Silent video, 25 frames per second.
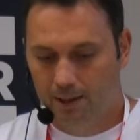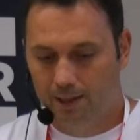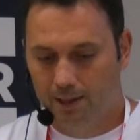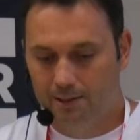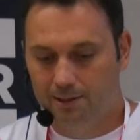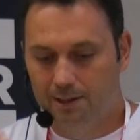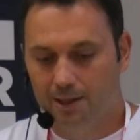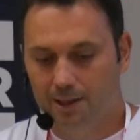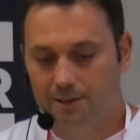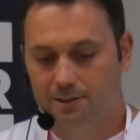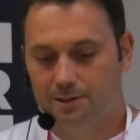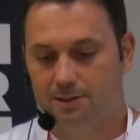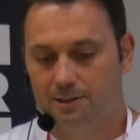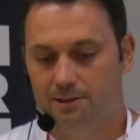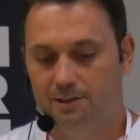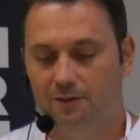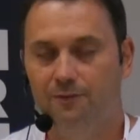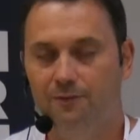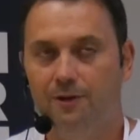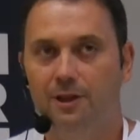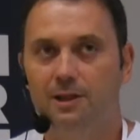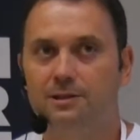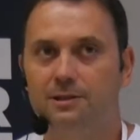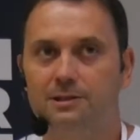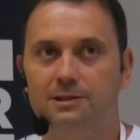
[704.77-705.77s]
it needs
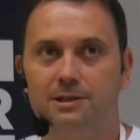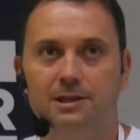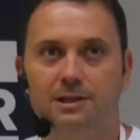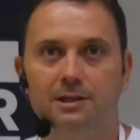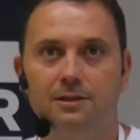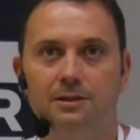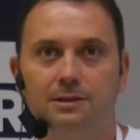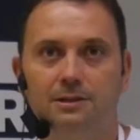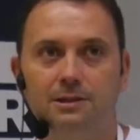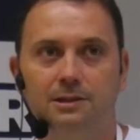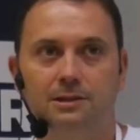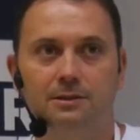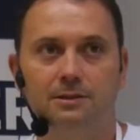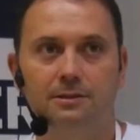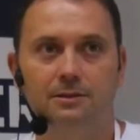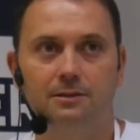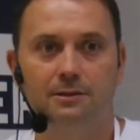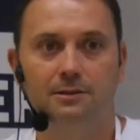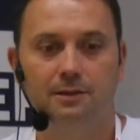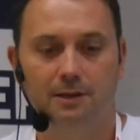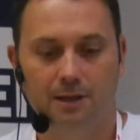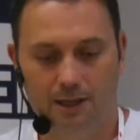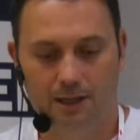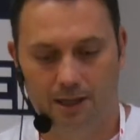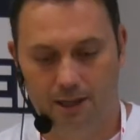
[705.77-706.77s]
different skills,
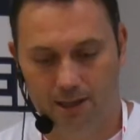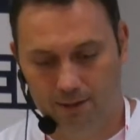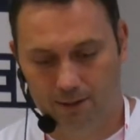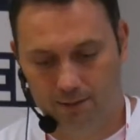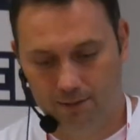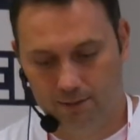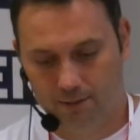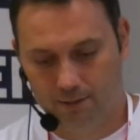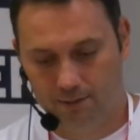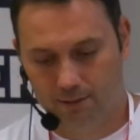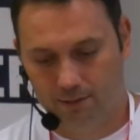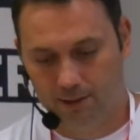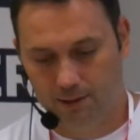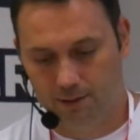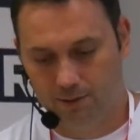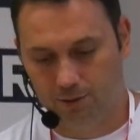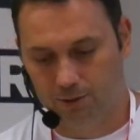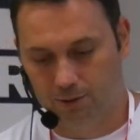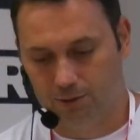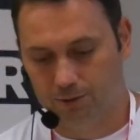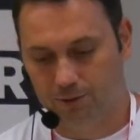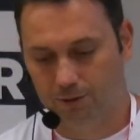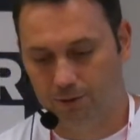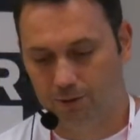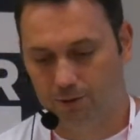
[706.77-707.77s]
and it
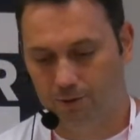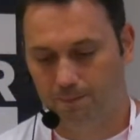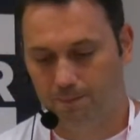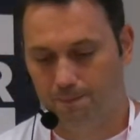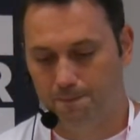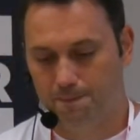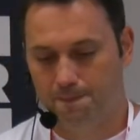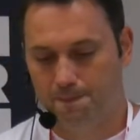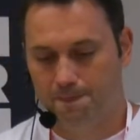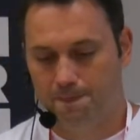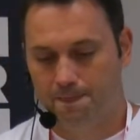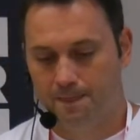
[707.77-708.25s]
also